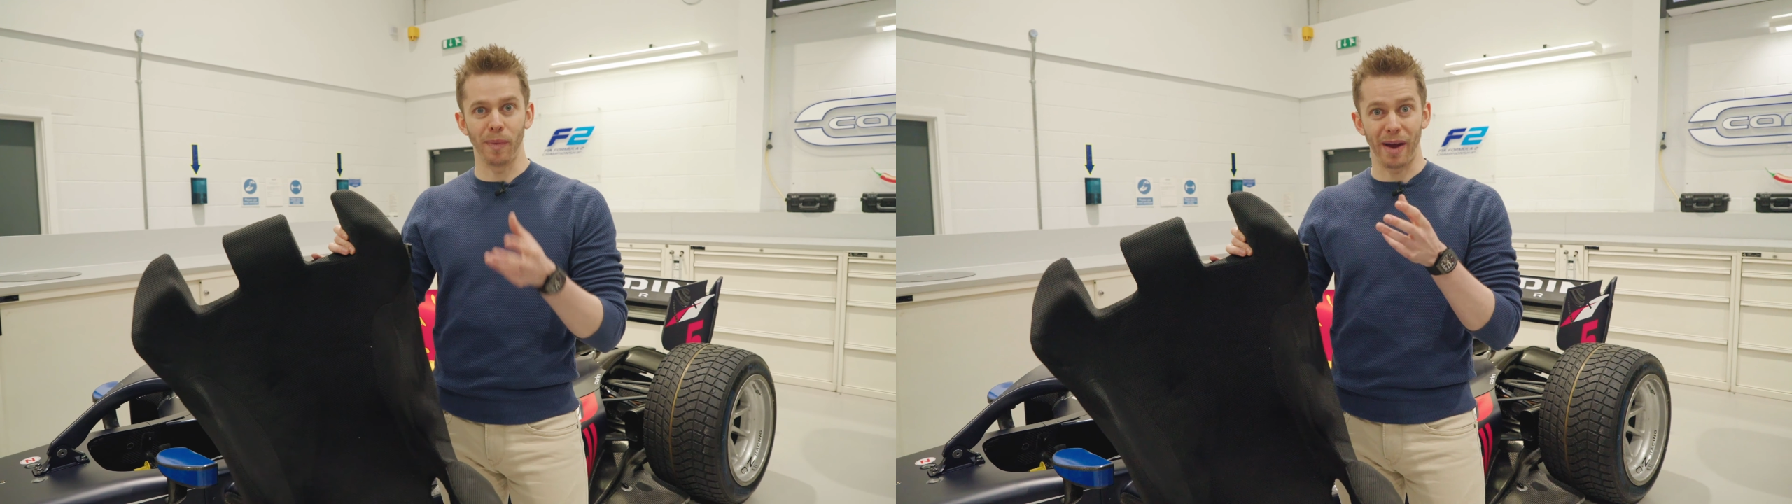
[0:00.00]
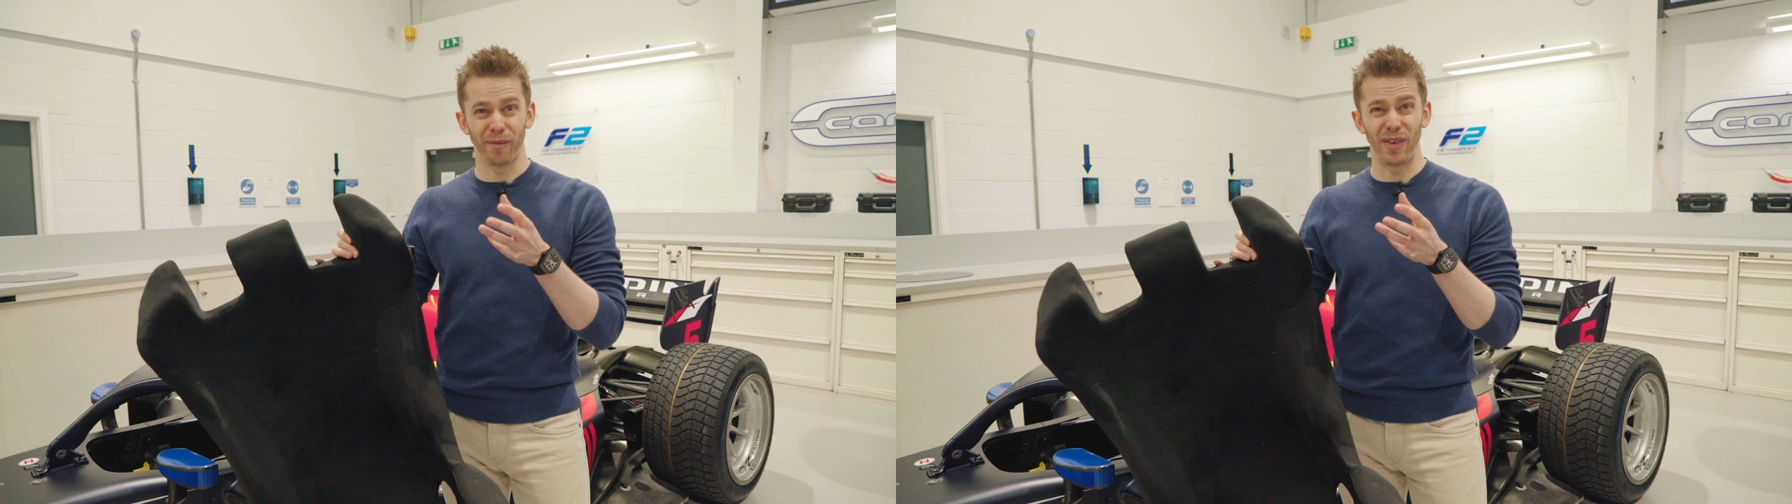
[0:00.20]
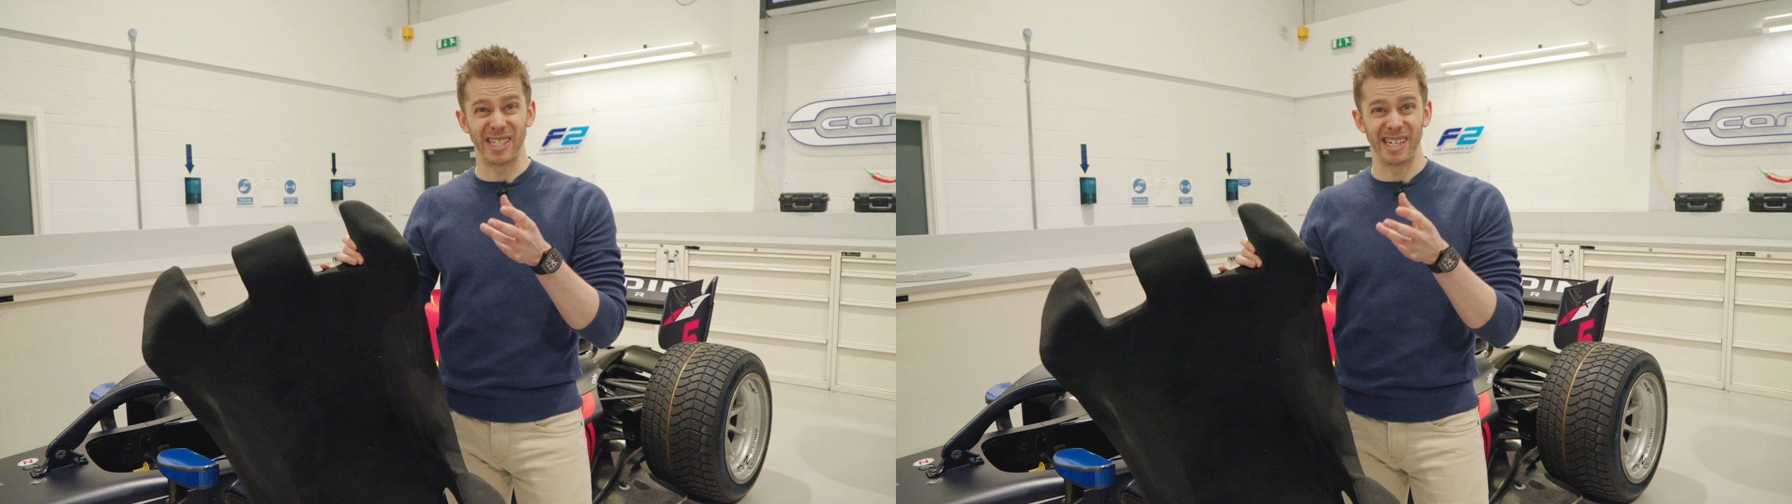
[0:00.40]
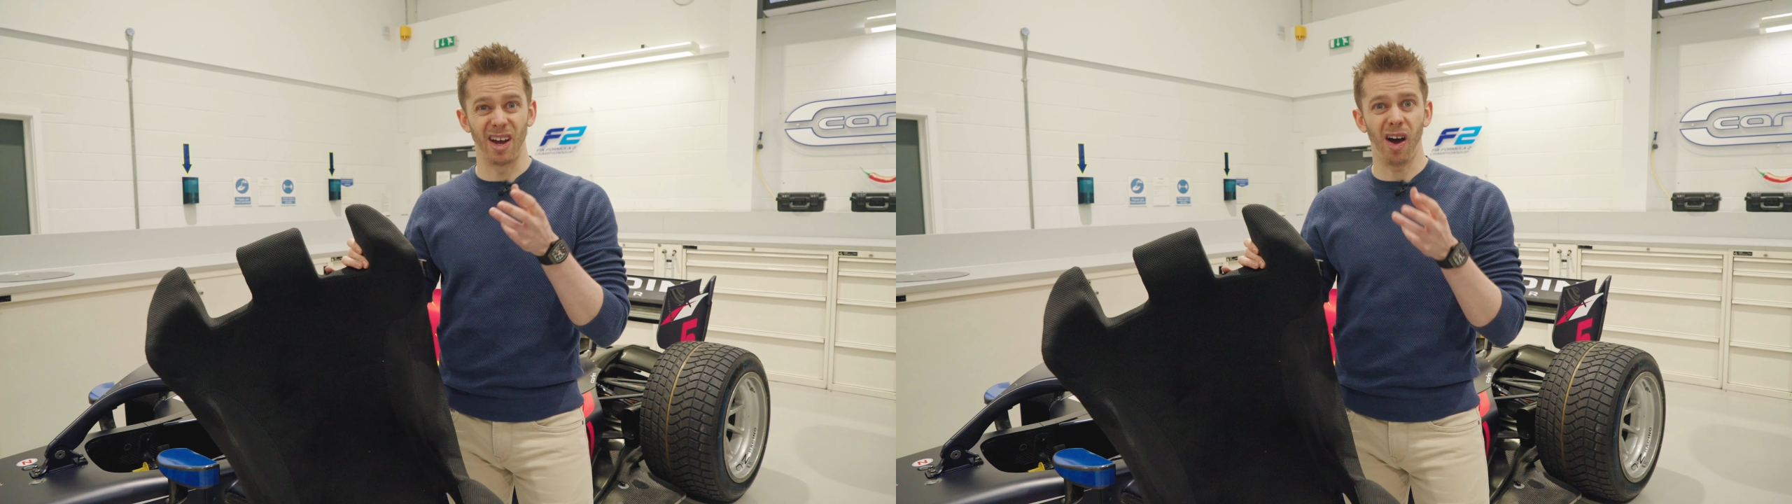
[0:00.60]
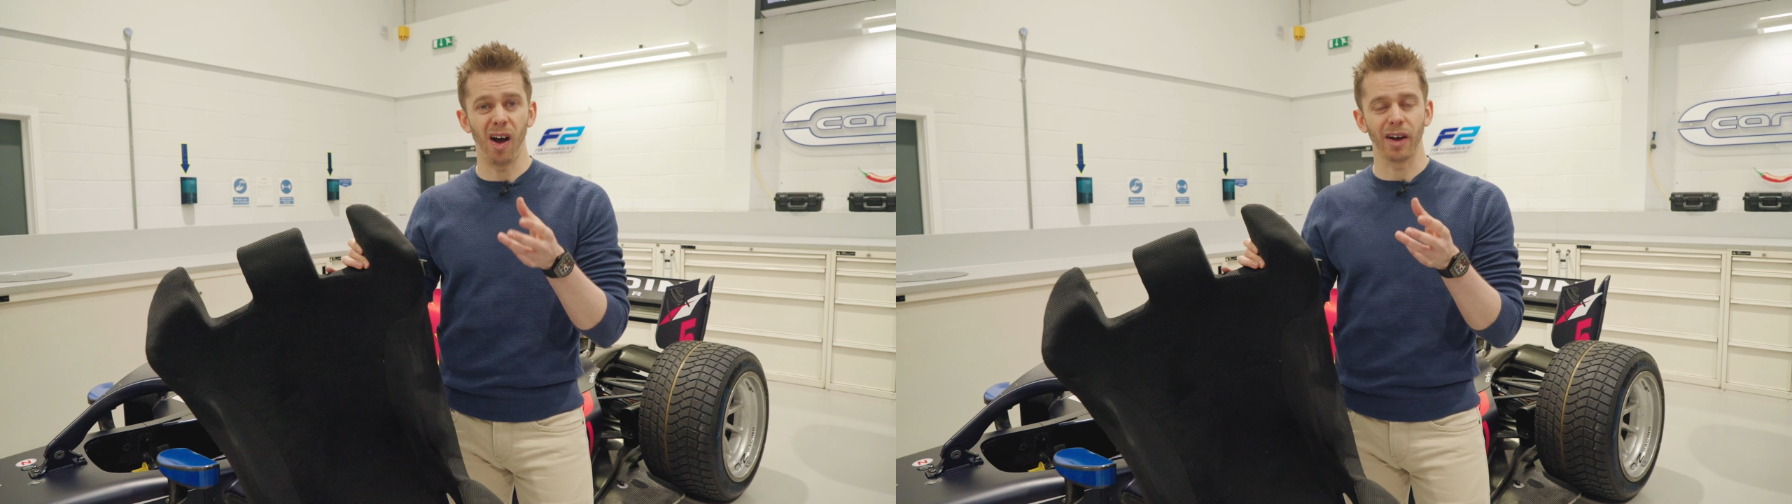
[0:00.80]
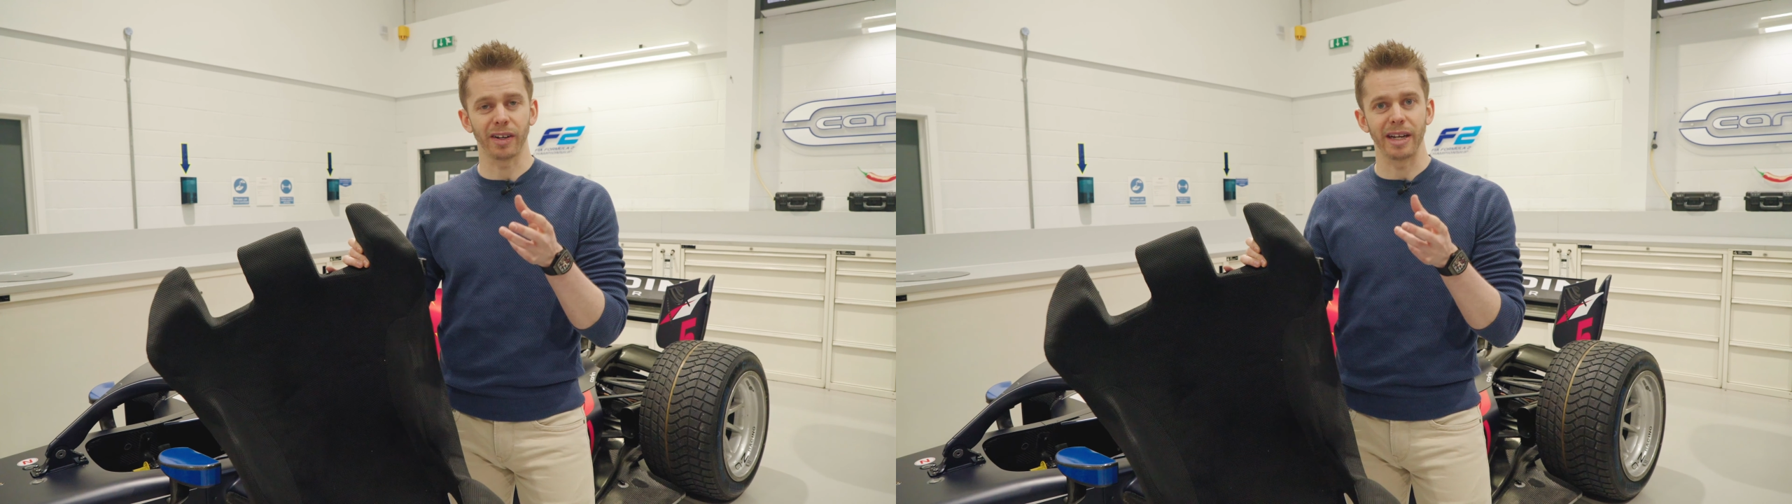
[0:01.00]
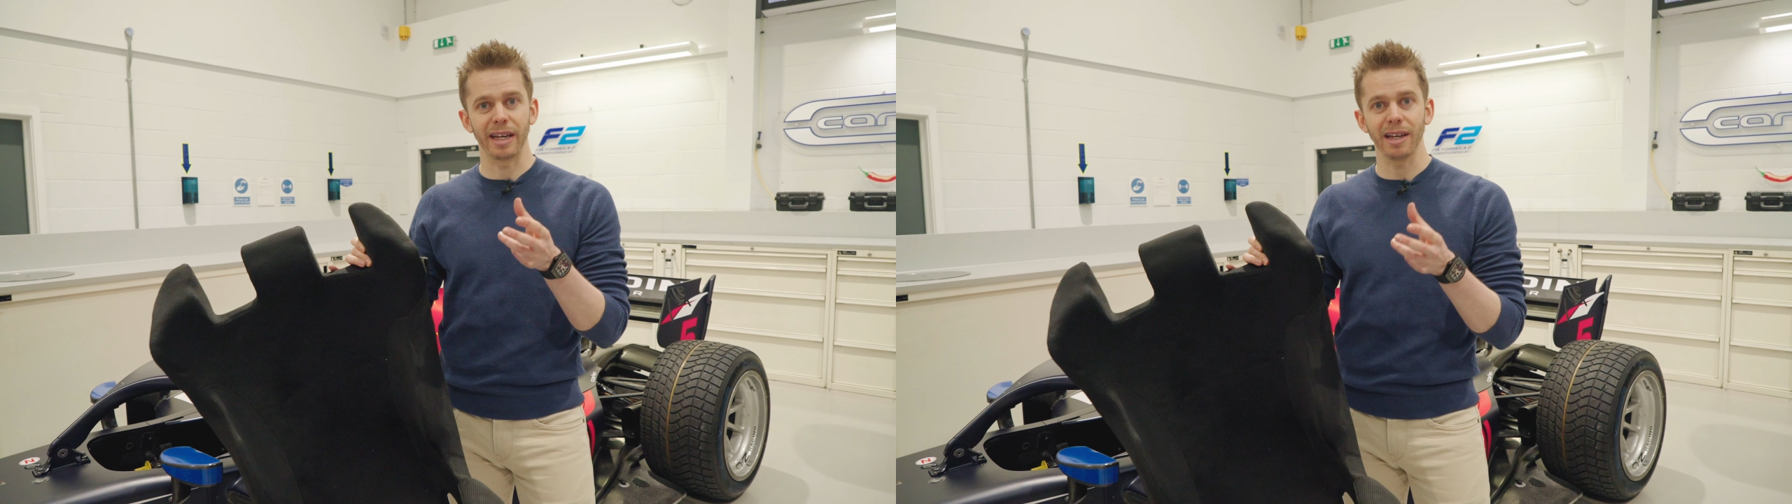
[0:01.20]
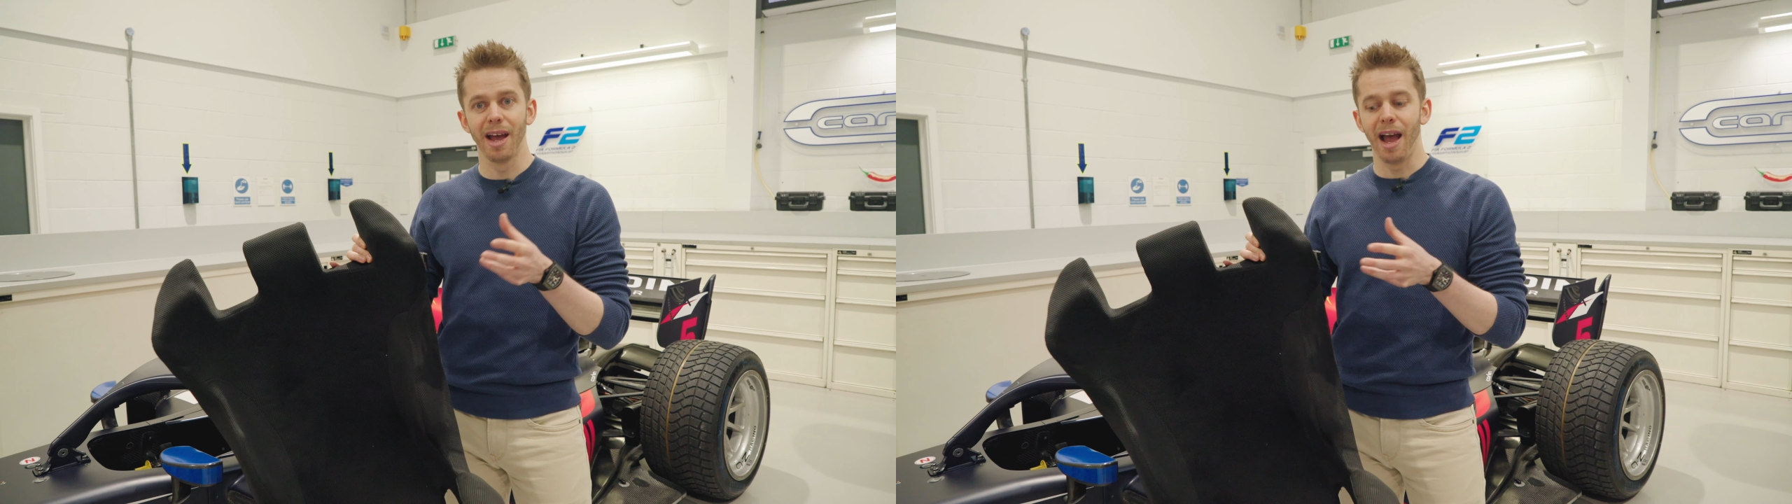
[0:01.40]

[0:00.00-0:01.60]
that resin hardening,